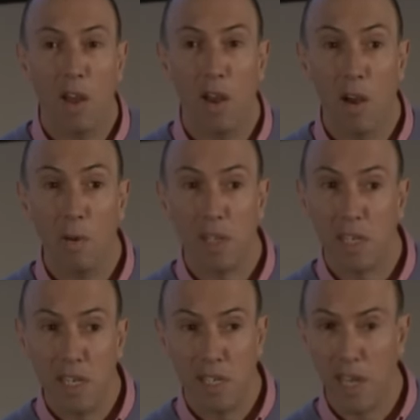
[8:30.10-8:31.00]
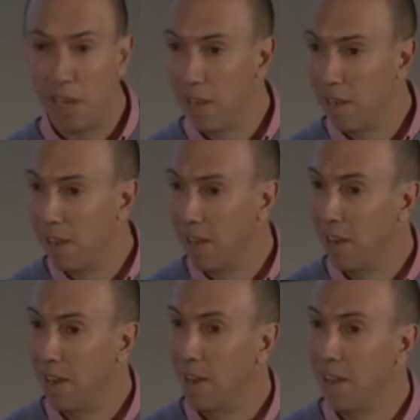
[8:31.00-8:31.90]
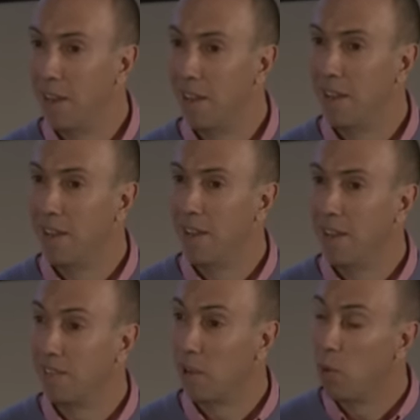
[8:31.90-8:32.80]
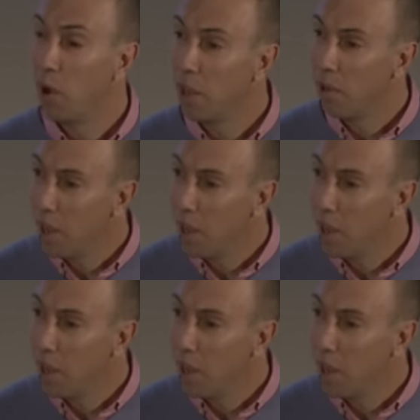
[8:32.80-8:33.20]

No one says that. Say, why are you